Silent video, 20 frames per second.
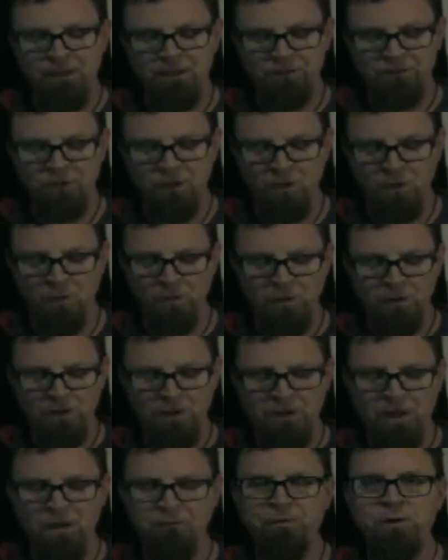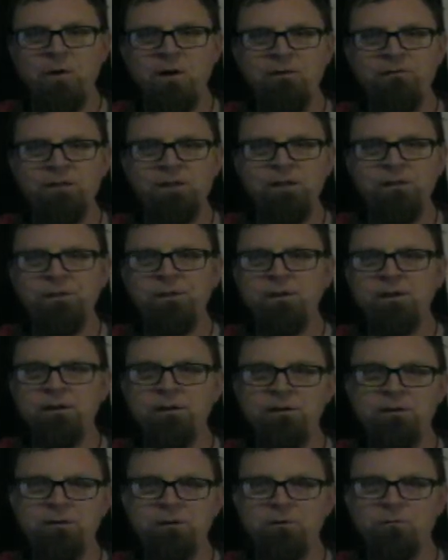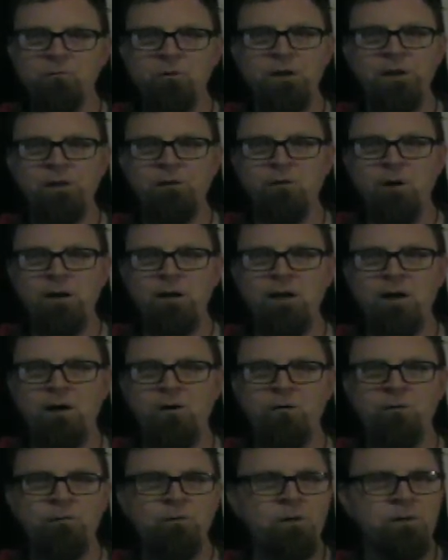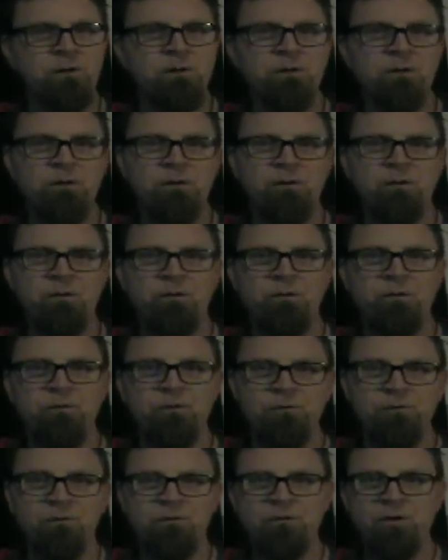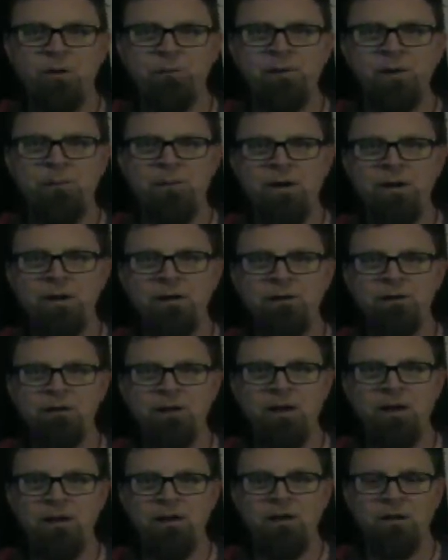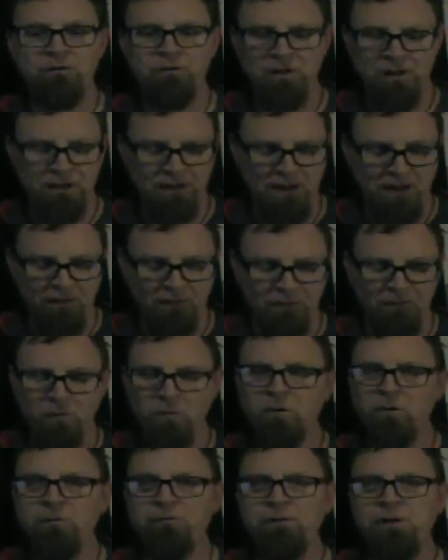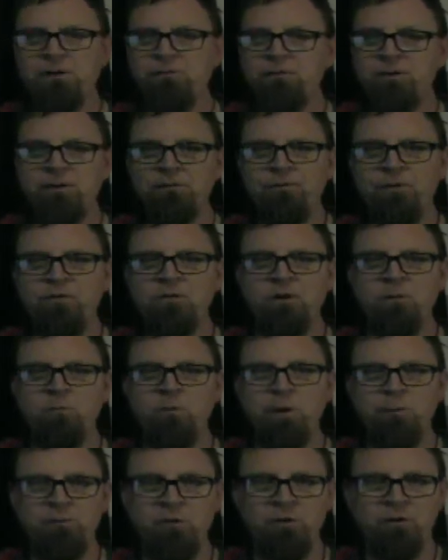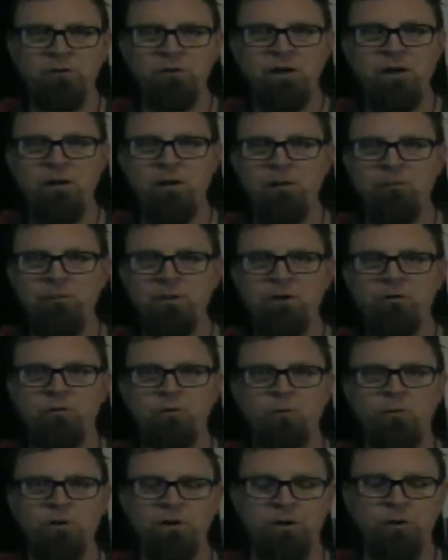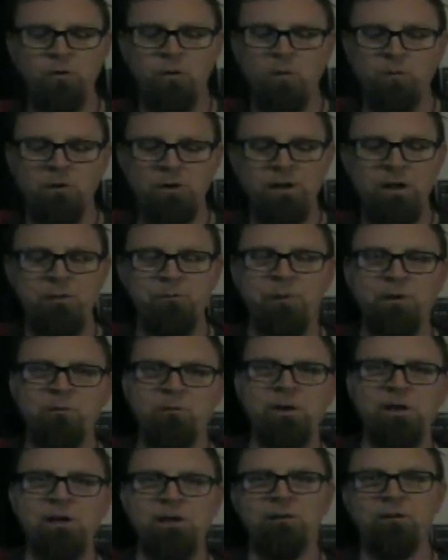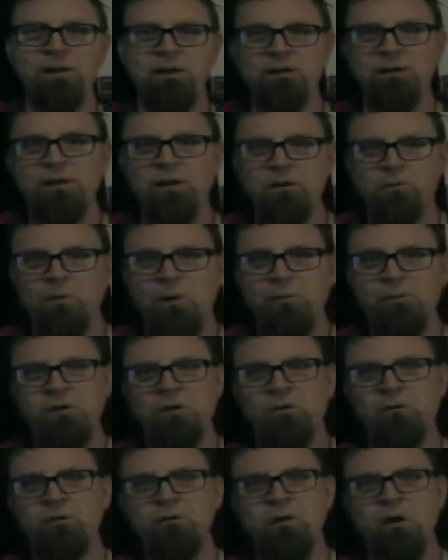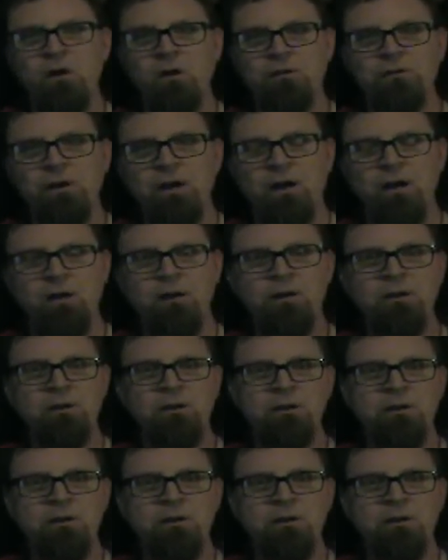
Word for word: So if you have anything running right now, tell me about it and I'll check it out. Or if even if it's on Webtoons, um, there's a really cool one I've been reading lately on Webtoons called, uh,